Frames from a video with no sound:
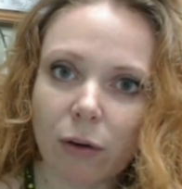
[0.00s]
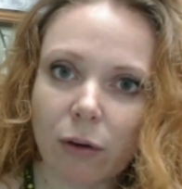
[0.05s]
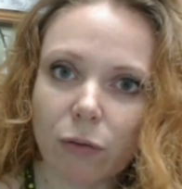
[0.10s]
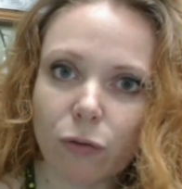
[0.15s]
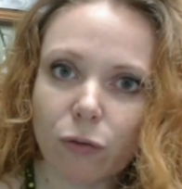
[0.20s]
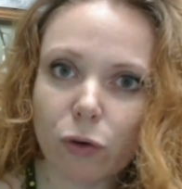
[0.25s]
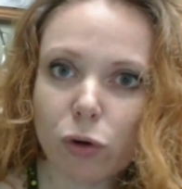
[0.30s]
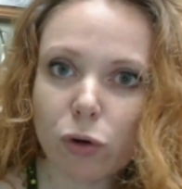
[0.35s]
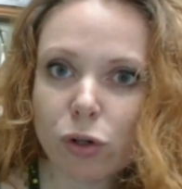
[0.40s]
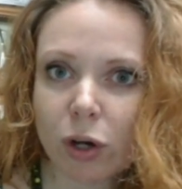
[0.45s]

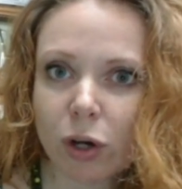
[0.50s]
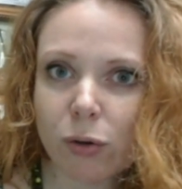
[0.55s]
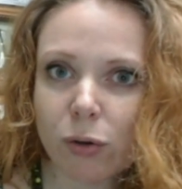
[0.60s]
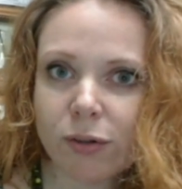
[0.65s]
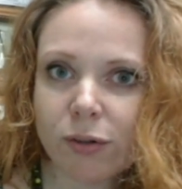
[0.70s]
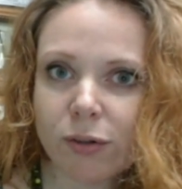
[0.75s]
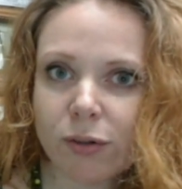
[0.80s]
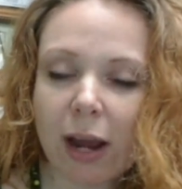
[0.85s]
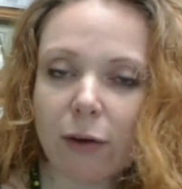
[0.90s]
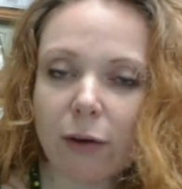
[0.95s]

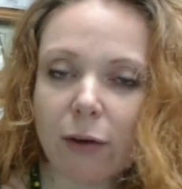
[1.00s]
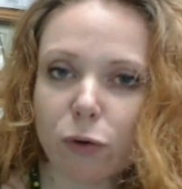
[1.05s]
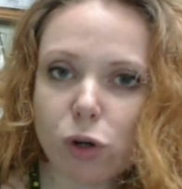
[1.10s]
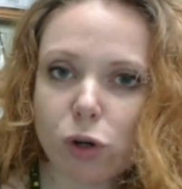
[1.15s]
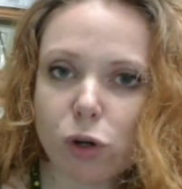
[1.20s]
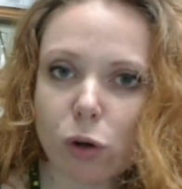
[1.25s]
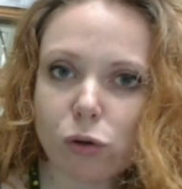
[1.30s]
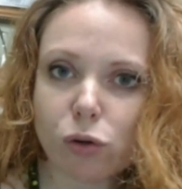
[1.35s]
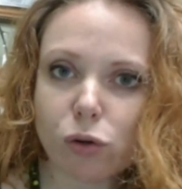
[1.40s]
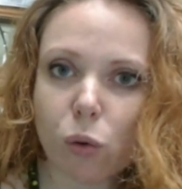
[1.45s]
fructose, high
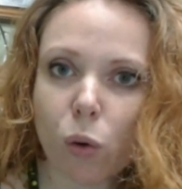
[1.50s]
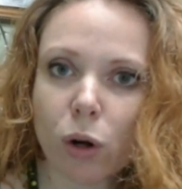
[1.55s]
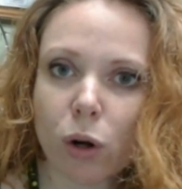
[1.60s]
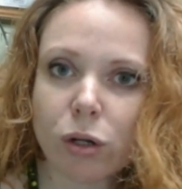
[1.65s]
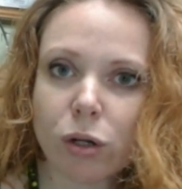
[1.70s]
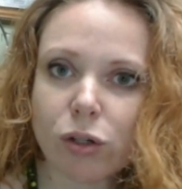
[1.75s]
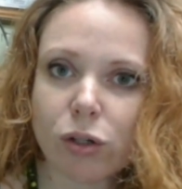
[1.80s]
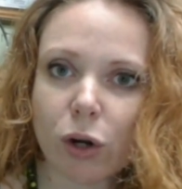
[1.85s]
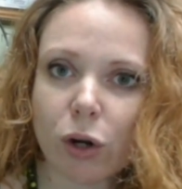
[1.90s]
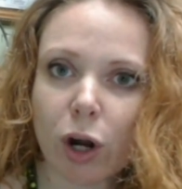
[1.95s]
fructose
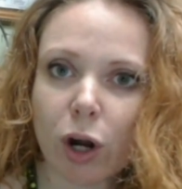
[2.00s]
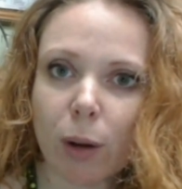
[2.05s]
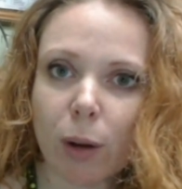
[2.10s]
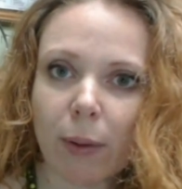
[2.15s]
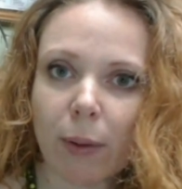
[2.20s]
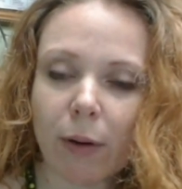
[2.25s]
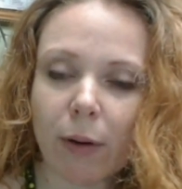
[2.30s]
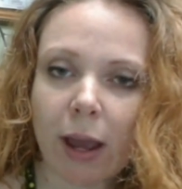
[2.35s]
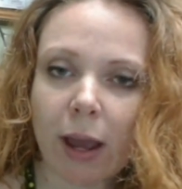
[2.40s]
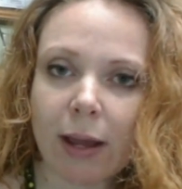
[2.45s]
corn syrup,
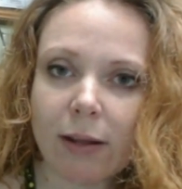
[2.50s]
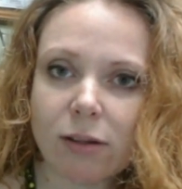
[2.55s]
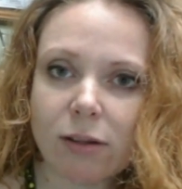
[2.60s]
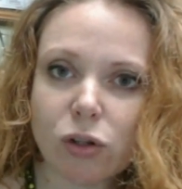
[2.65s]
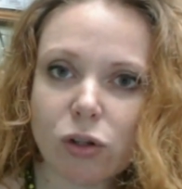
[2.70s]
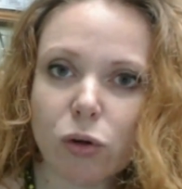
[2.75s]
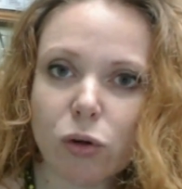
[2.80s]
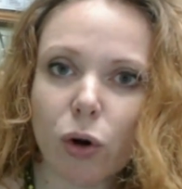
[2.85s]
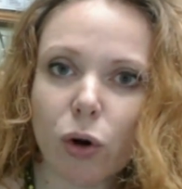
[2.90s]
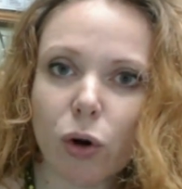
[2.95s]
and
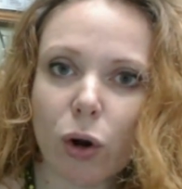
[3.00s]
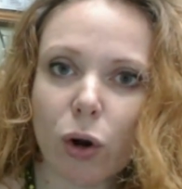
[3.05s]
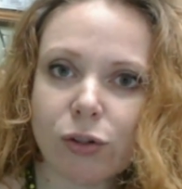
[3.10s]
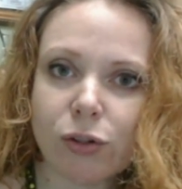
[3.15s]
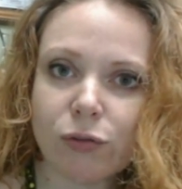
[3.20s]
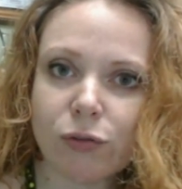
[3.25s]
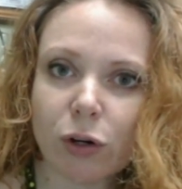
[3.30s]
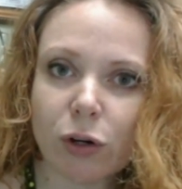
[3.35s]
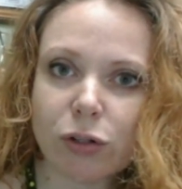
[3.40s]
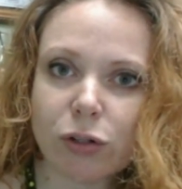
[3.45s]

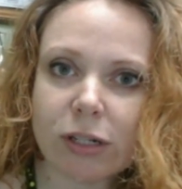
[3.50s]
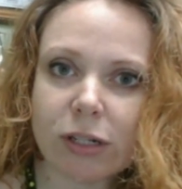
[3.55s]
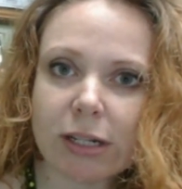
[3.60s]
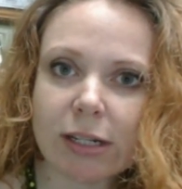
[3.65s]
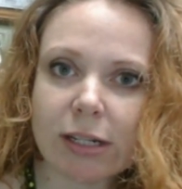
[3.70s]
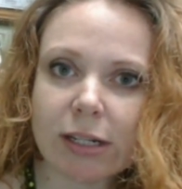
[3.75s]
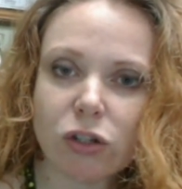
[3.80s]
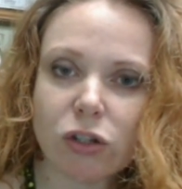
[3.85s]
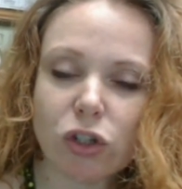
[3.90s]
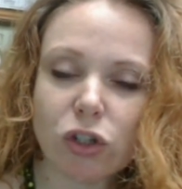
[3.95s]
sucrose
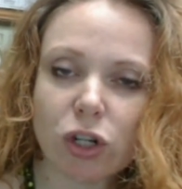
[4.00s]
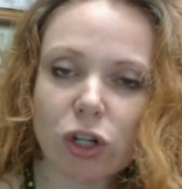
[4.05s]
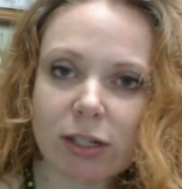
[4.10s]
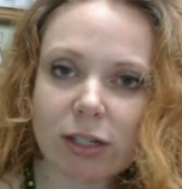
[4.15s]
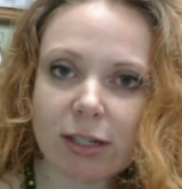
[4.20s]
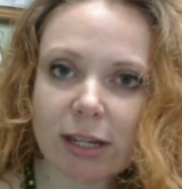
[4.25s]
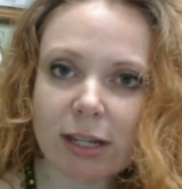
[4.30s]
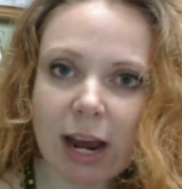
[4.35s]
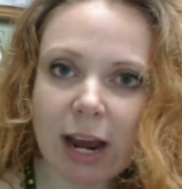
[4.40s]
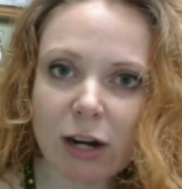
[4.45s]
versus
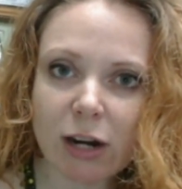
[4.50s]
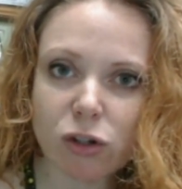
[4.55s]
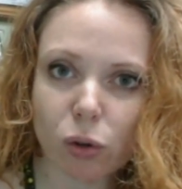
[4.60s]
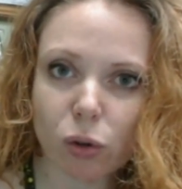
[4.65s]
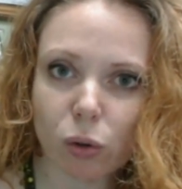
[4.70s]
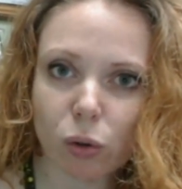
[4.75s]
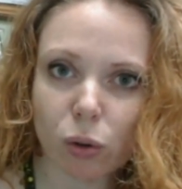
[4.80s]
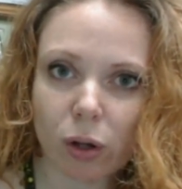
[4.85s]
just the natural